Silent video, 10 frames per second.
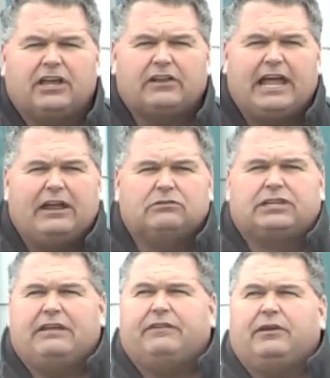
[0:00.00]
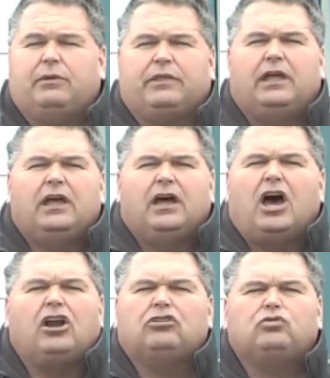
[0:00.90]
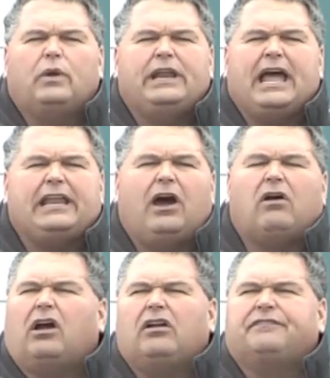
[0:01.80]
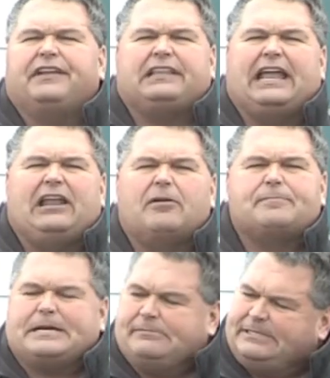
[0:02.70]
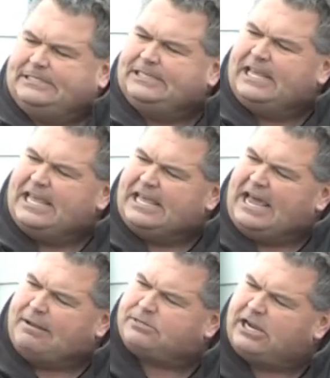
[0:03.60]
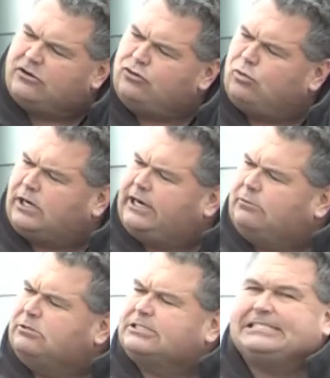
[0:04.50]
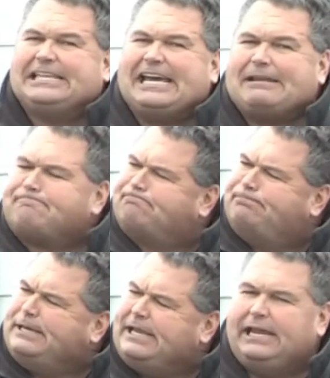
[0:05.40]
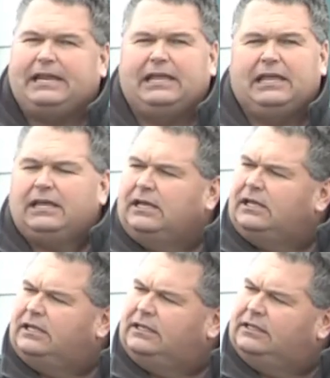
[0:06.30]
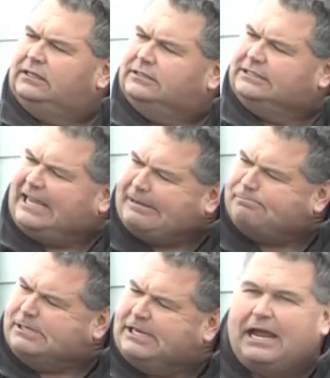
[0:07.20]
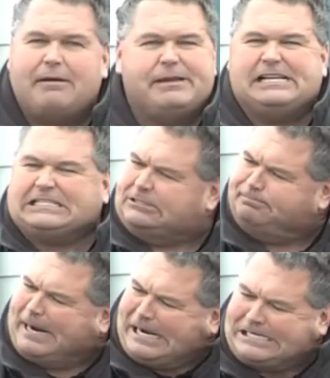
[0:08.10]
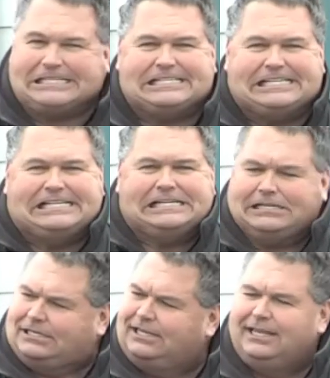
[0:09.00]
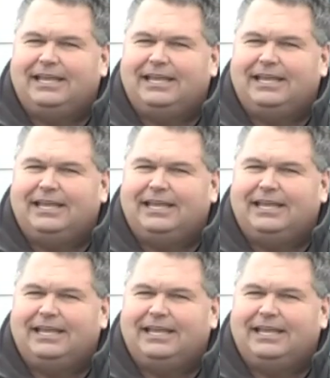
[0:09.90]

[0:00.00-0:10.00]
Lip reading: the other day on TV with $129, $159 payment, and I'm telling you what, it was that big. That big. I mean, I can just mash it down.